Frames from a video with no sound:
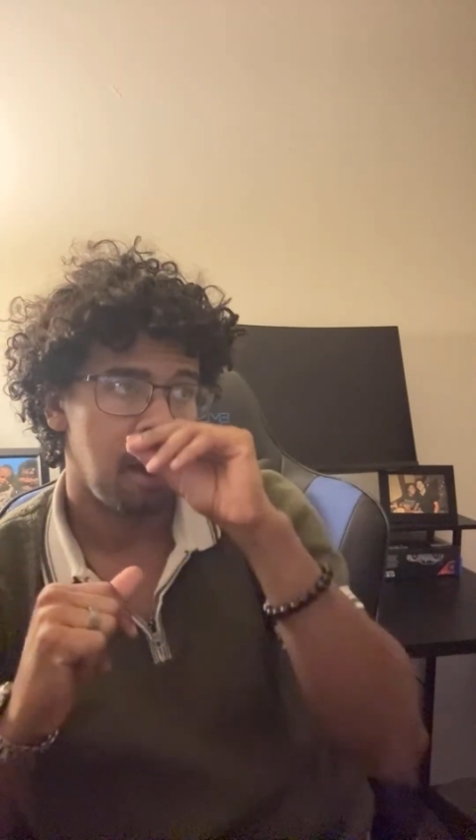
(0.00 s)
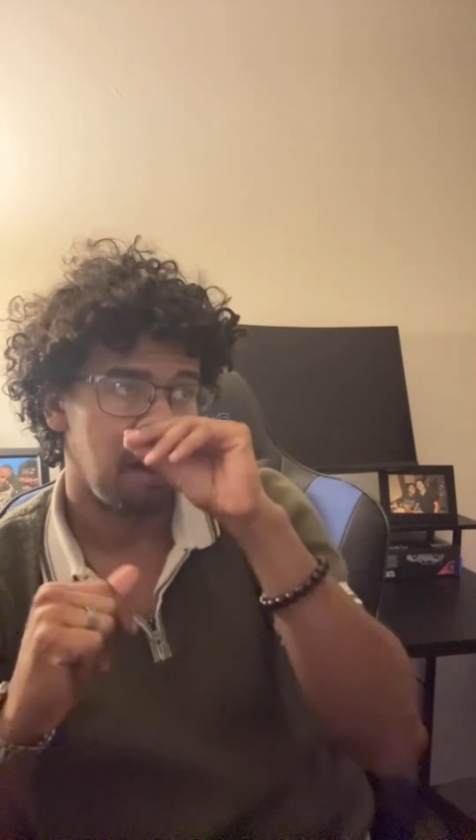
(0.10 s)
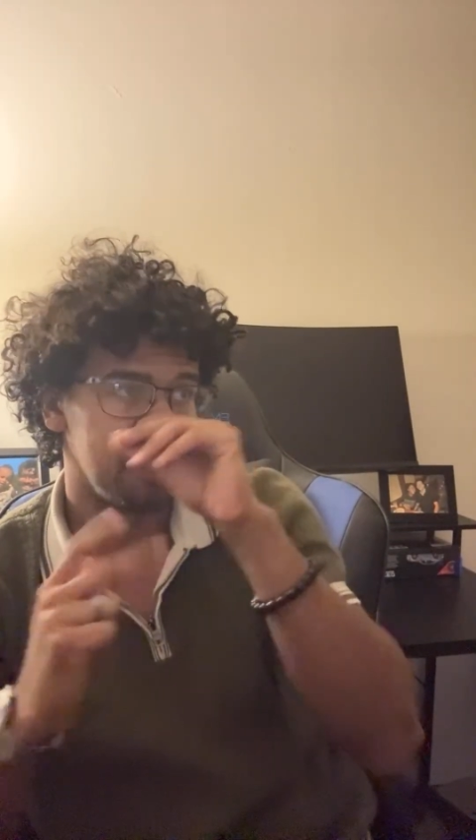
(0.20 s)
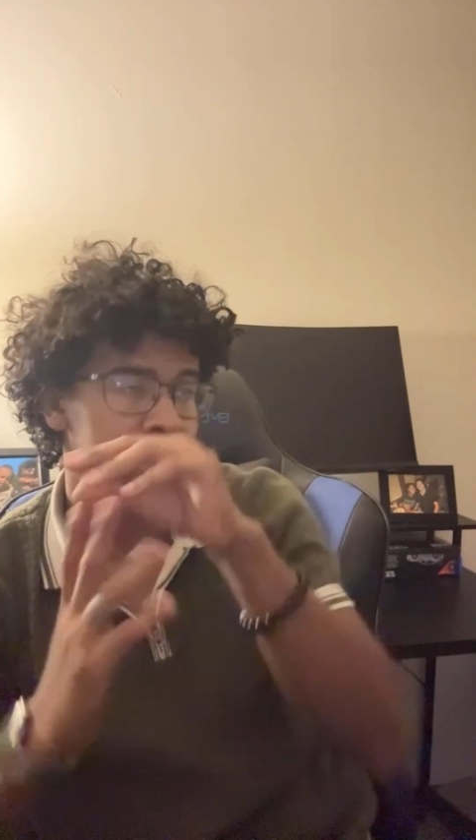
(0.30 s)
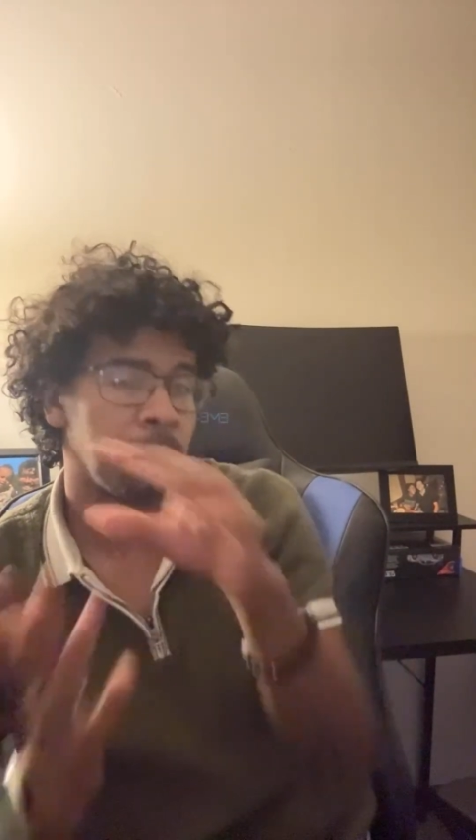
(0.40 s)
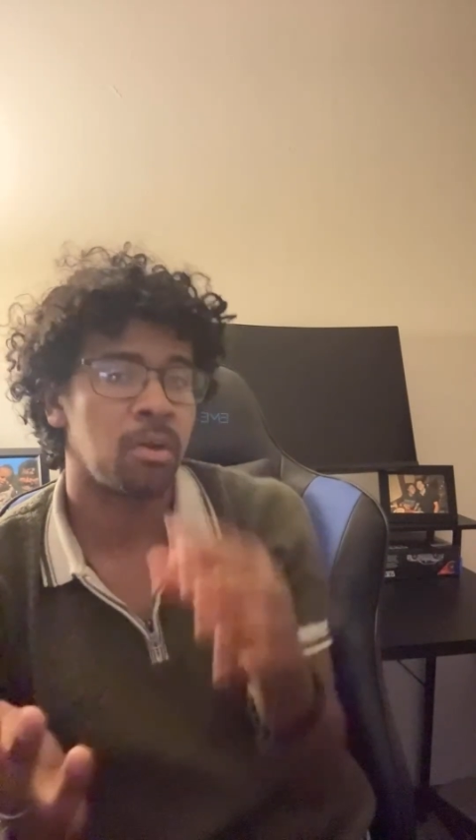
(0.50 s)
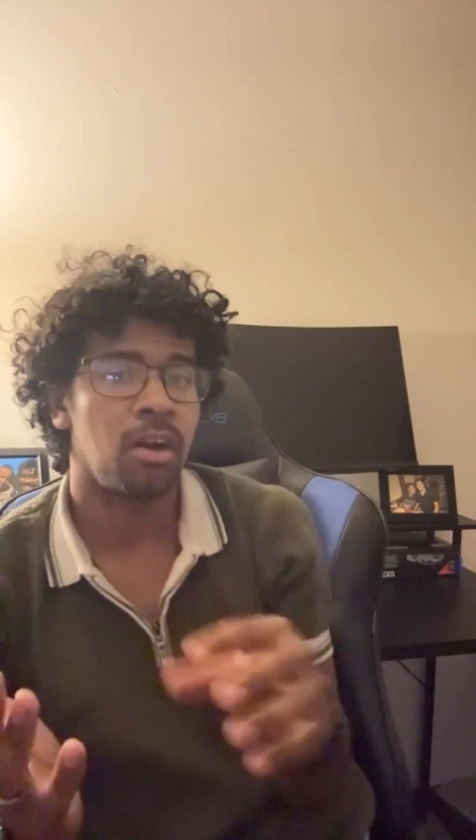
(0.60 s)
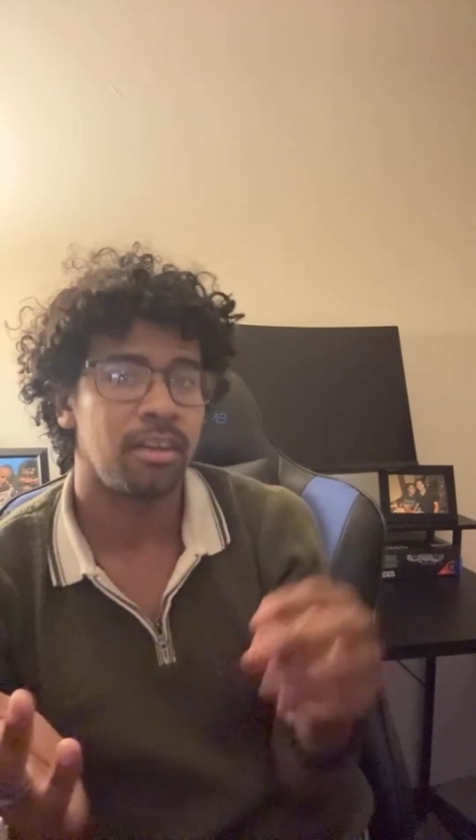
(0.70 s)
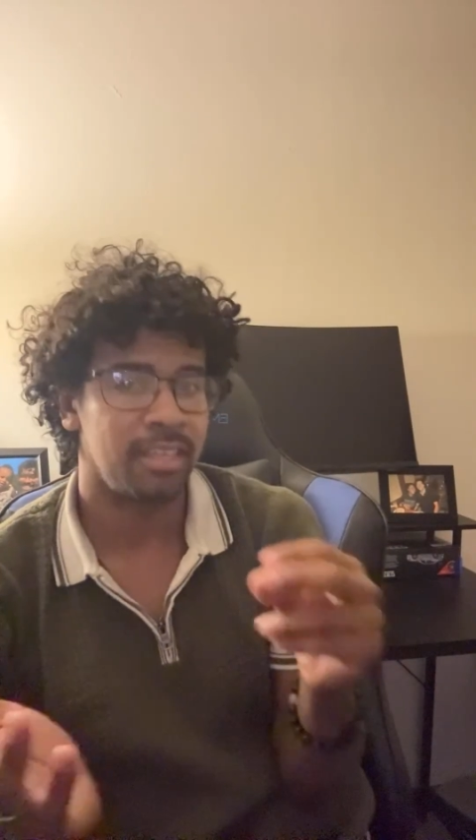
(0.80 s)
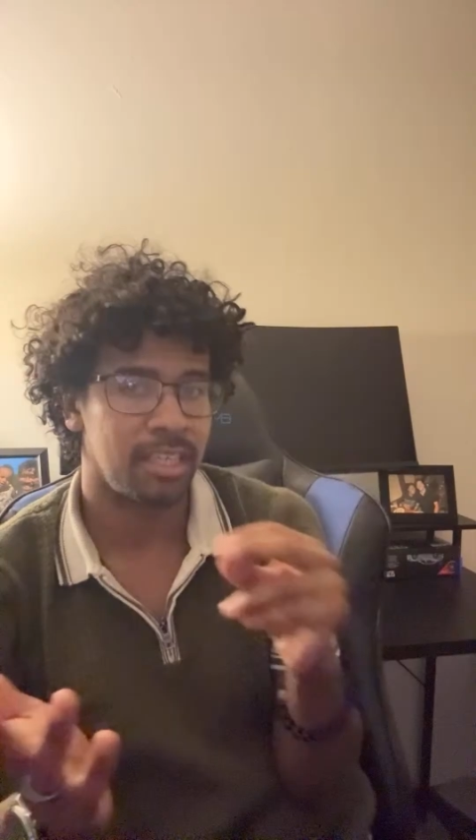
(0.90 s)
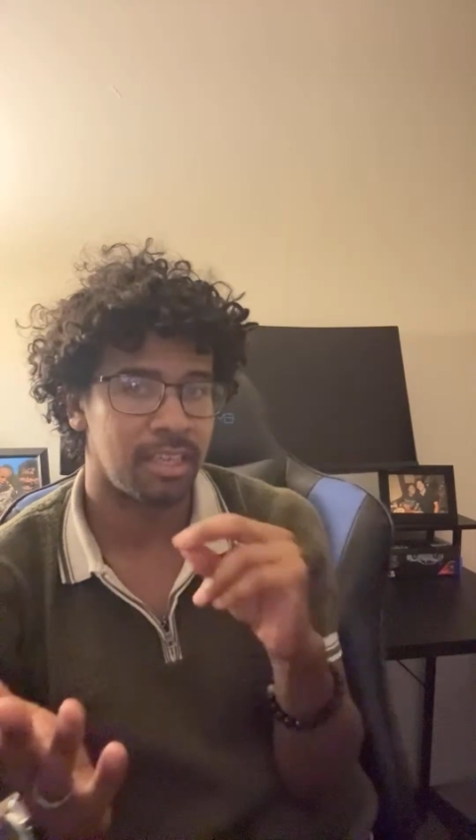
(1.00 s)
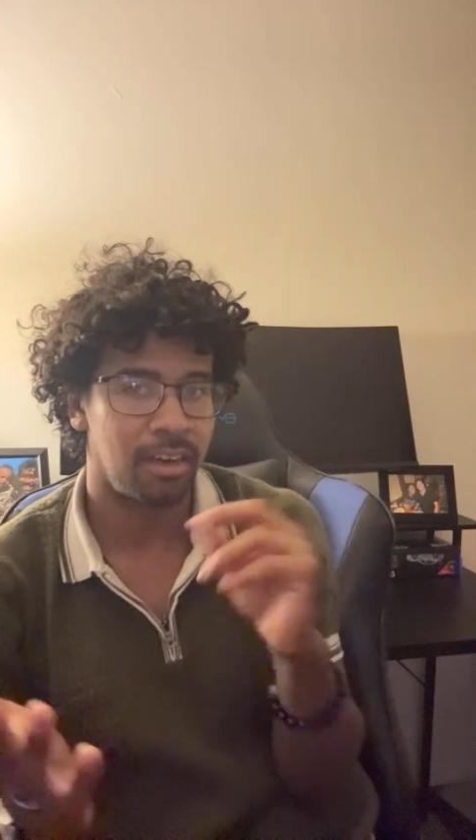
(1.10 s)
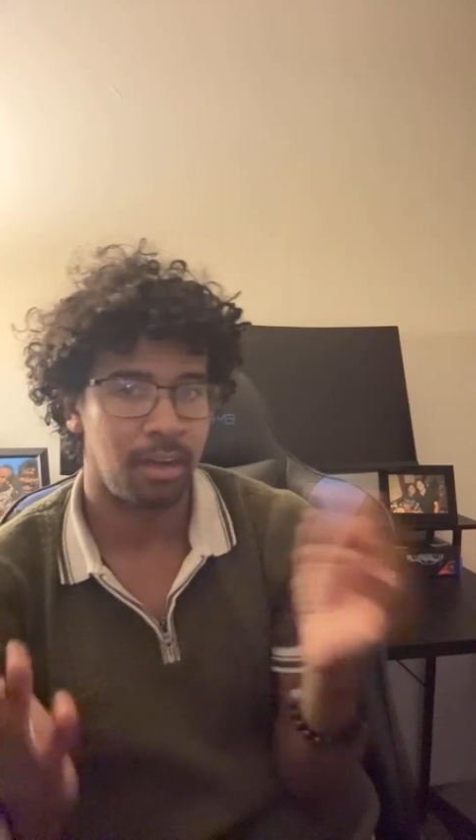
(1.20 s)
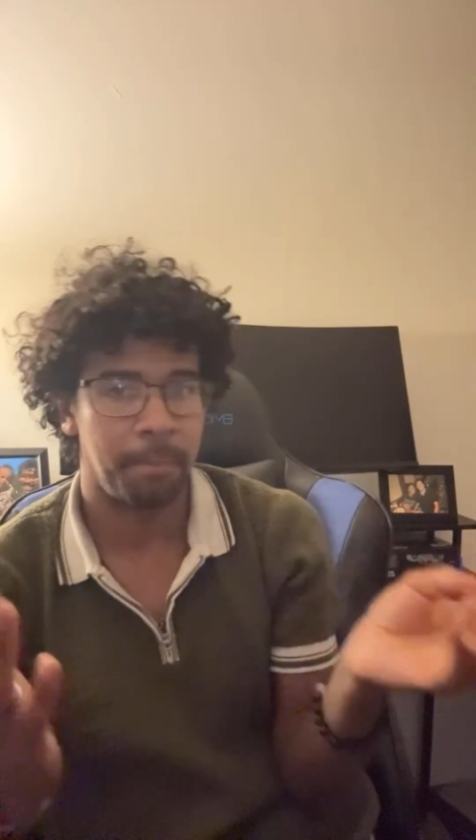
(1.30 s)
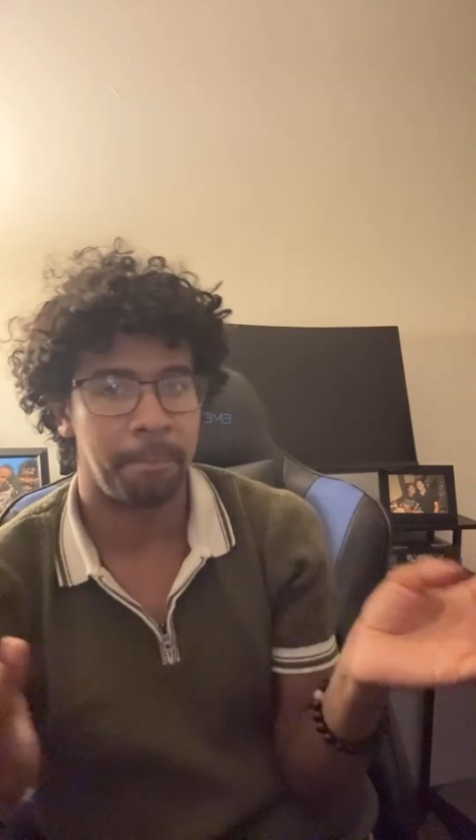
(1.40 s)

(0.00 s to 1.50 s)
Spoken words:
On some cars, it's literally